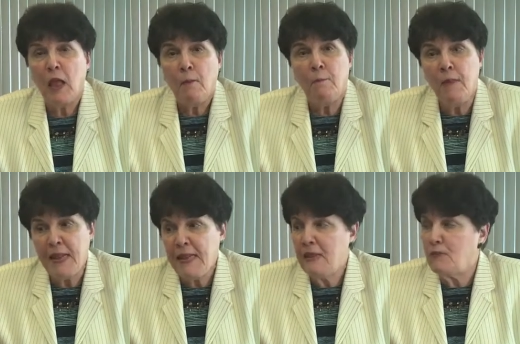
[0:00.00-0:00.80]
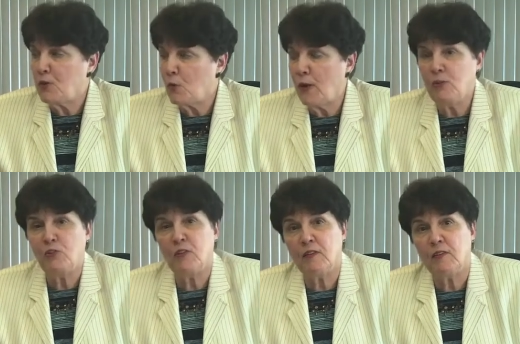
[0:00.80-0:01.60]
Many of the
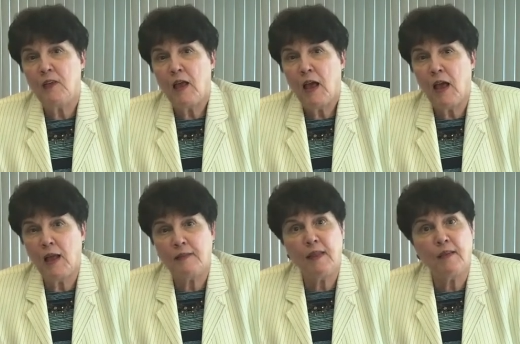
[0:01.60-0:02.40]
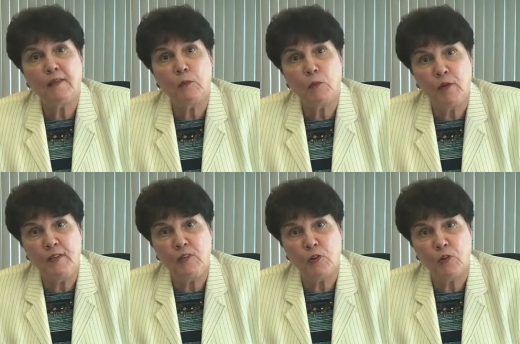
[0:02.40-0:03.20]
questions uh, some
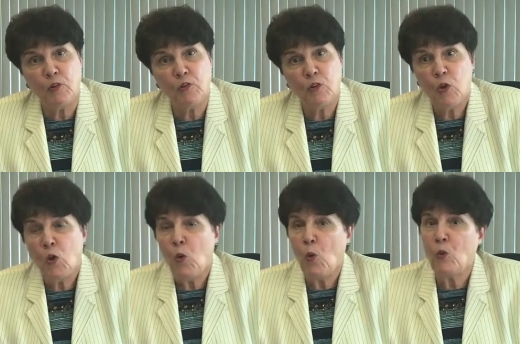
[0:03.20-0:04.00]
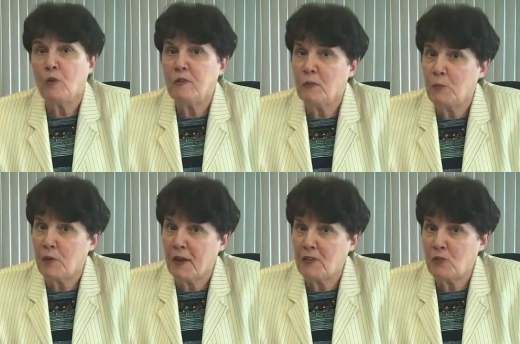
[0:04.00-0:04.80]
research or some
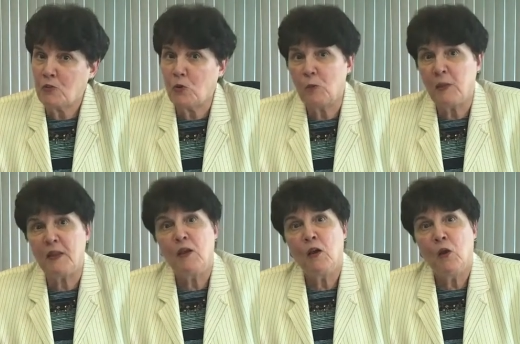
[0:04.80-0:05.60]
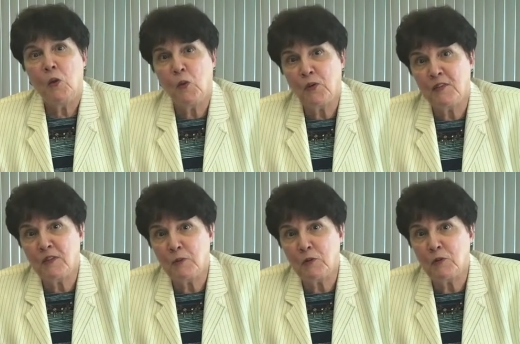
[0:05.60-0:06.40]
brainstorming or
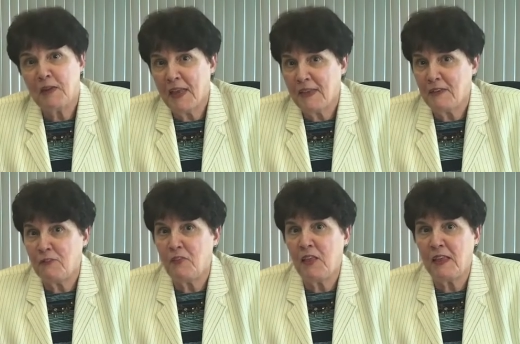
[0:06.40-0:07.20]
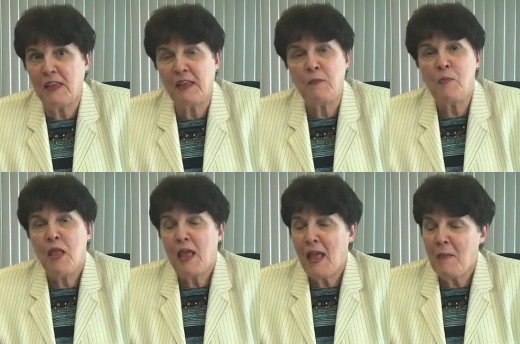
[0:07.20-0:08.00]
some creative thinking.
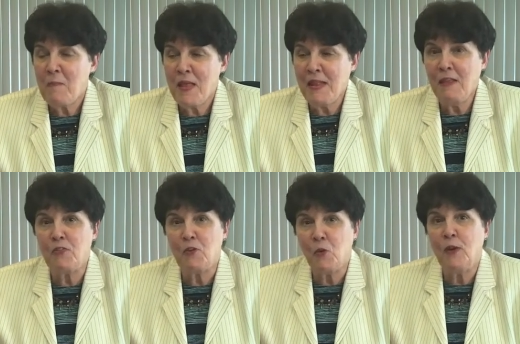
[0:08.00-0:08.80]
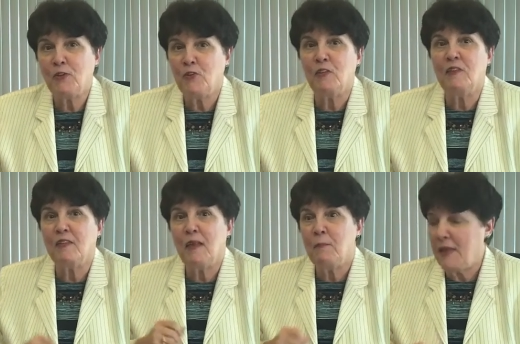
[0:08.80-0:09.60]
And many of the questions
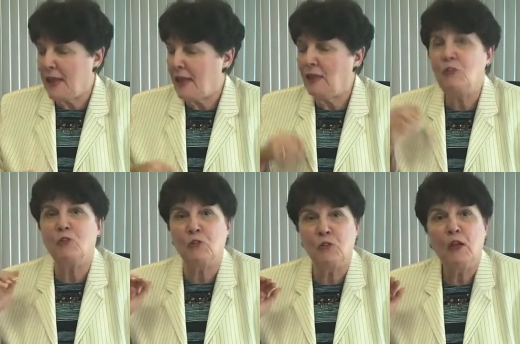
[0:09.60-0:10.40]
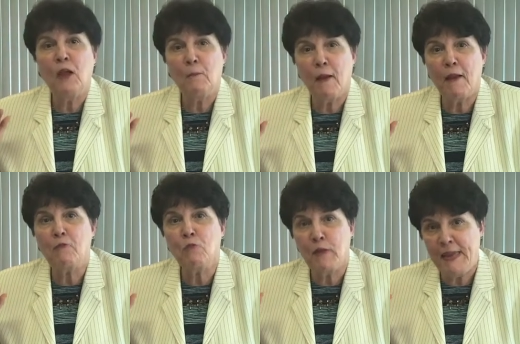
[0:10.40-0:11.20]
can be answered by
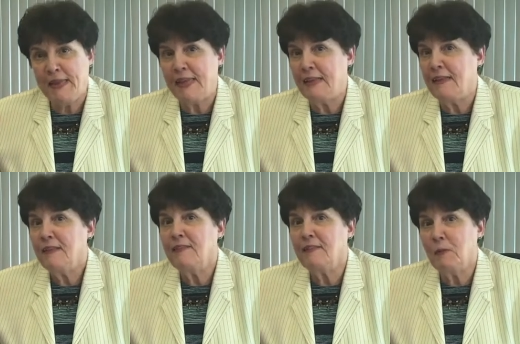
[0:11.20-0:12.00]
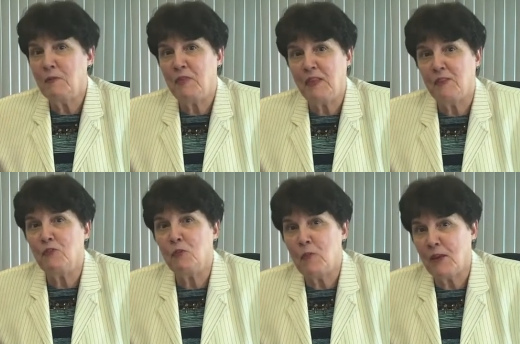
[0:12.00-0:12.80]
reading some of the
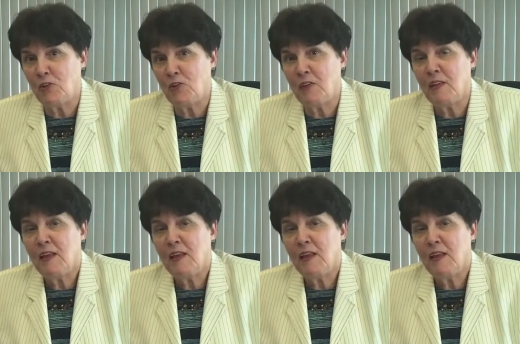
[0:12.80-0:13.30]
information